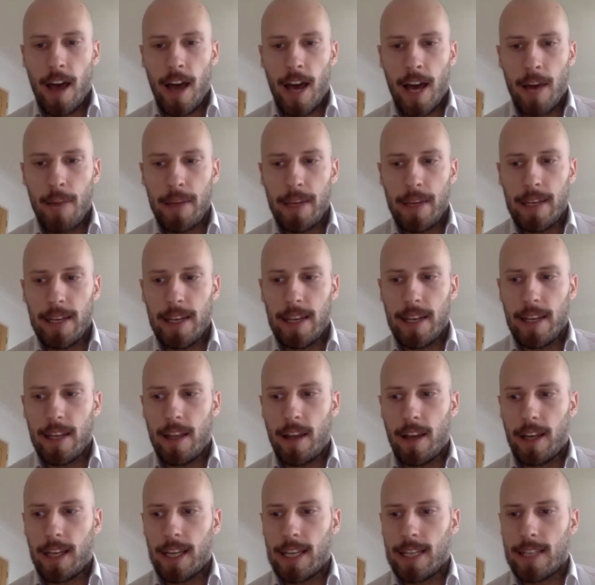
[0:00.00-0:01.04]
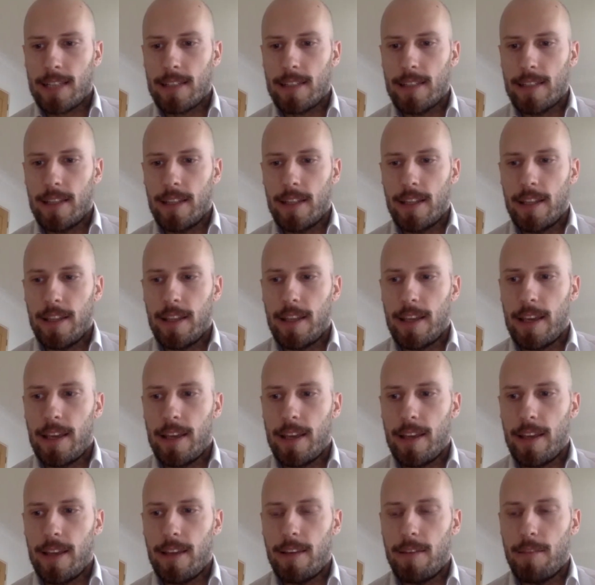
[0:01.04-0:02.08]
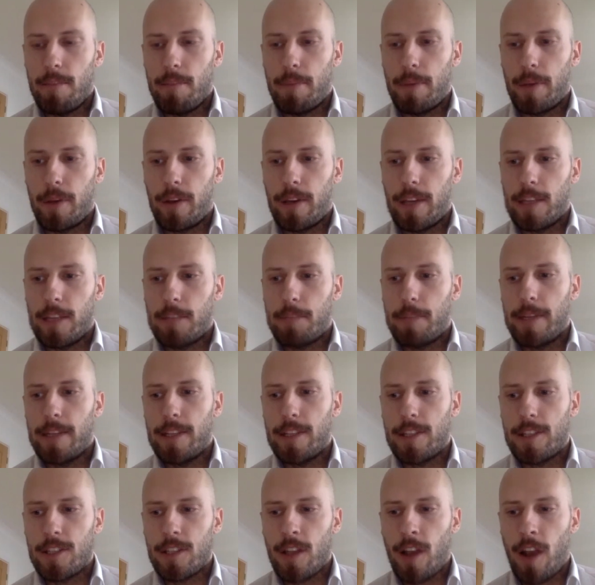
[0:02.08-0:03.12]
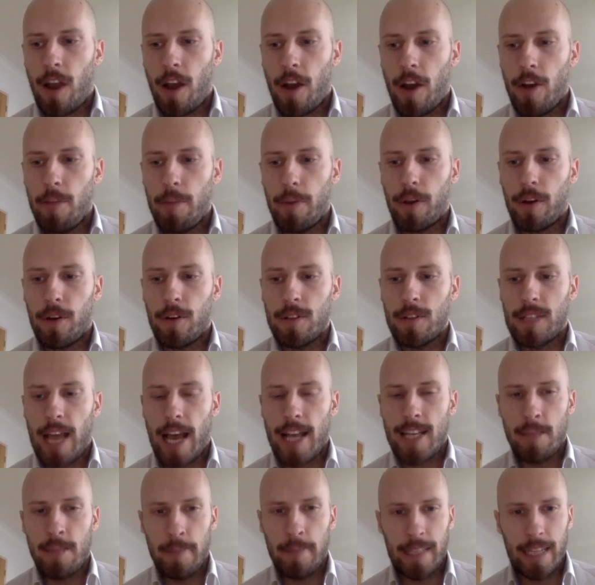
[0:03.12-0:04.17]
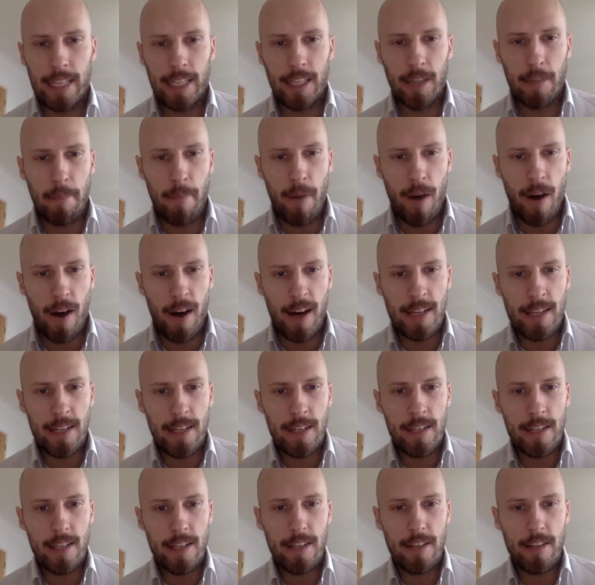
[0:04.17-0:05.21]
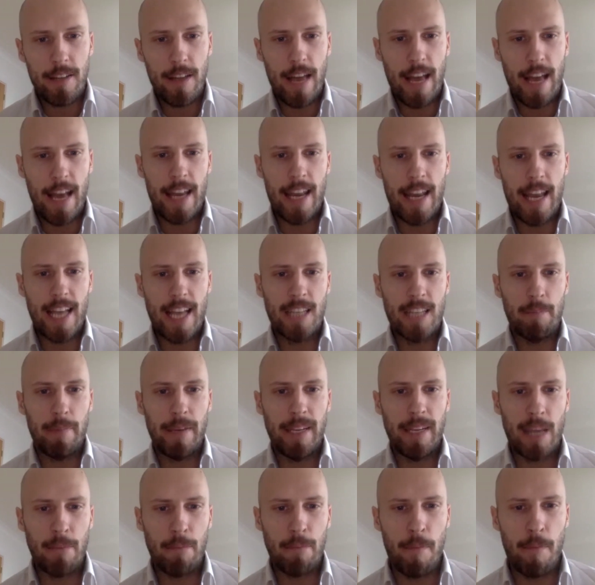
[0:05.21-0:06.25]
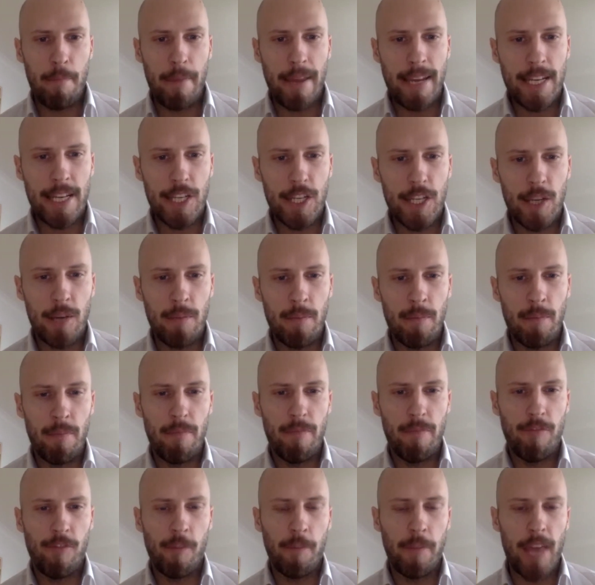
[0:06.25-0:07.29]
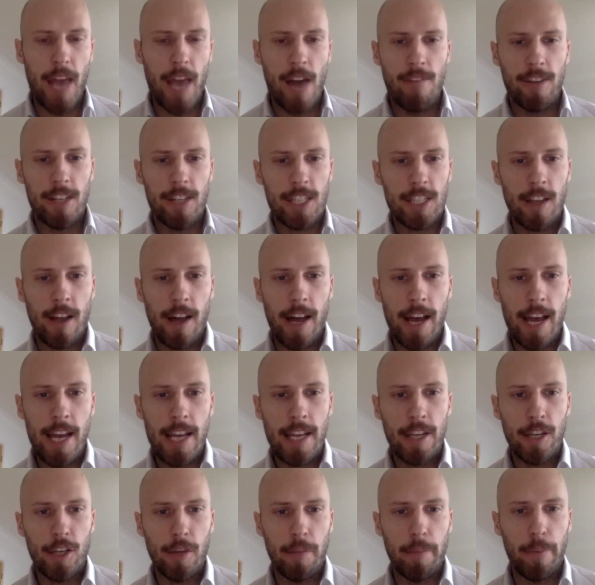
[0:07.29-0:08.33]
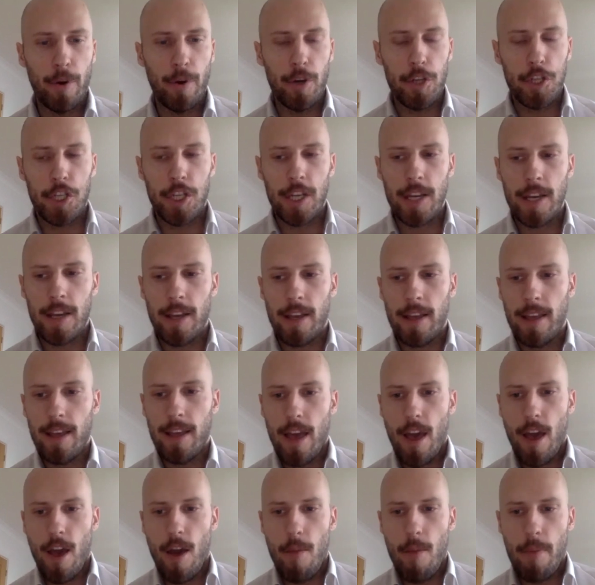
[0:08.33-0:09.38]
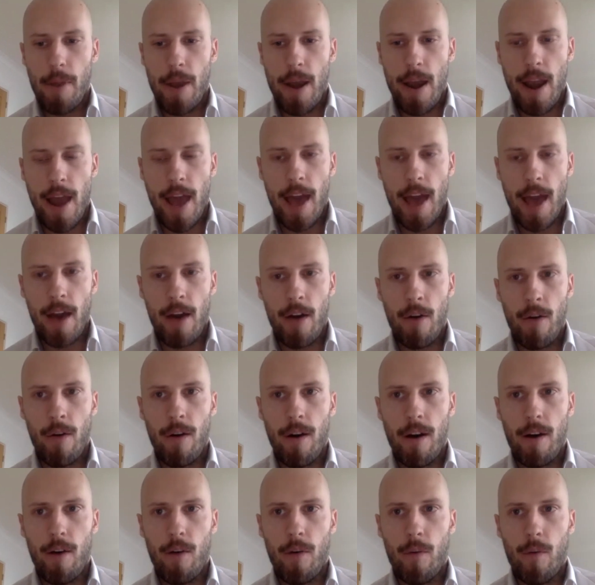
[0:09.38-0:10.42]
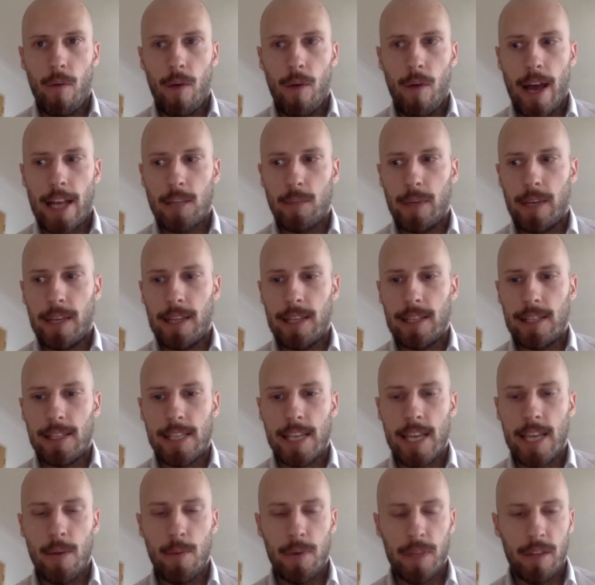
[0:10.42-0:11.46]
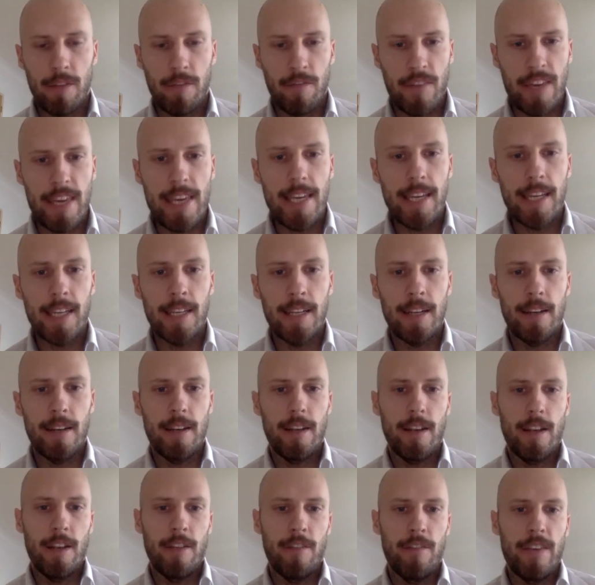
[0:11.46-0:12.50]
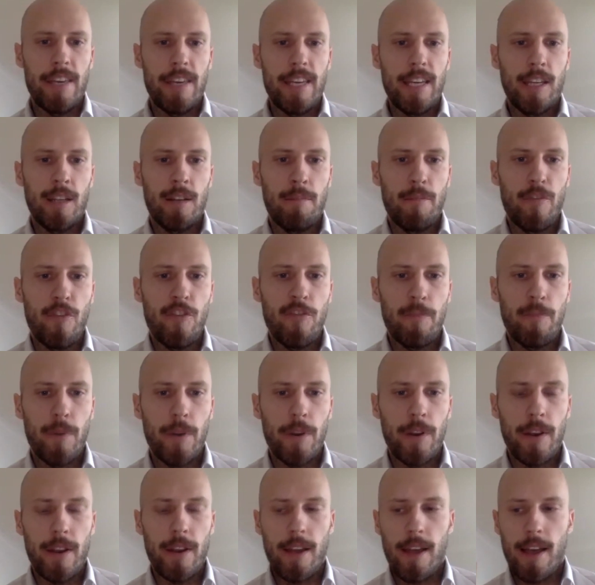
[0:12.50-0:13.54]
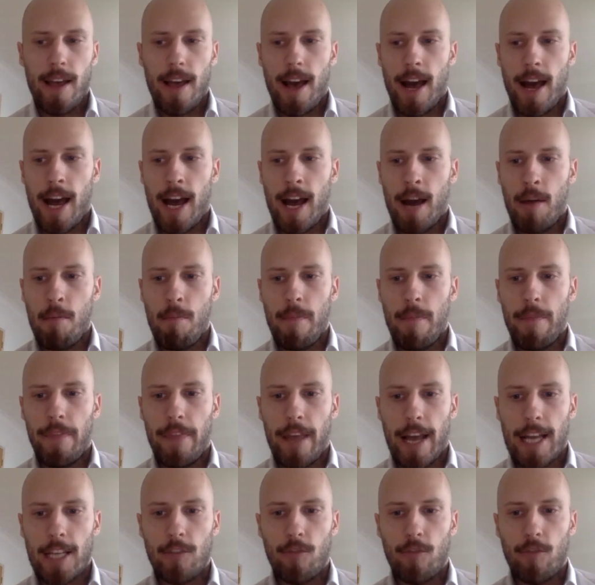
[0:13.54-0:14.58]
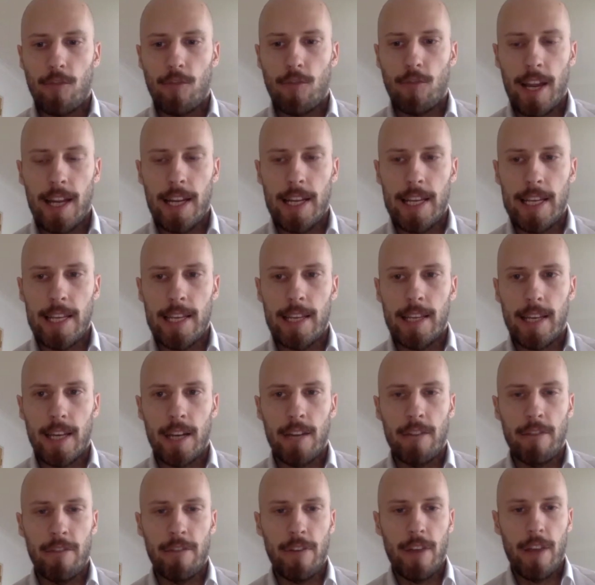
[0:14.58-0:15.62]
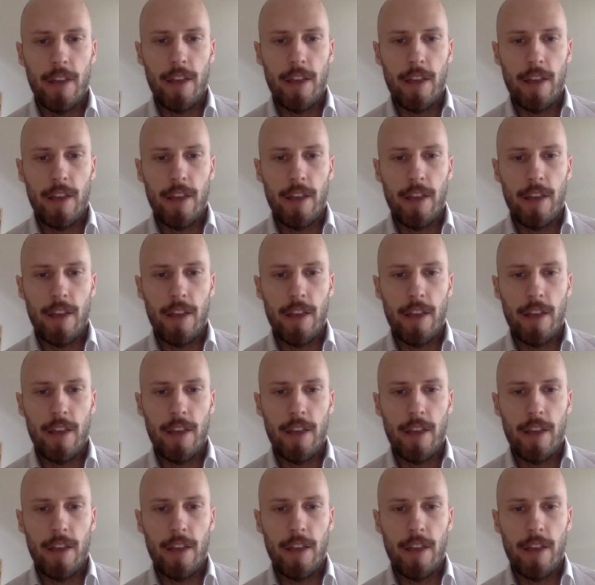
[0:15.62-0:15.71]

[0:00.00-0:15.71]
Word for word: I mean, I guess it's been slow because there hasn't been that demand and there hasn't been that momentum from the other side to push it. But now, as we can see with the vegan, the vegan movement, um, that's really kind of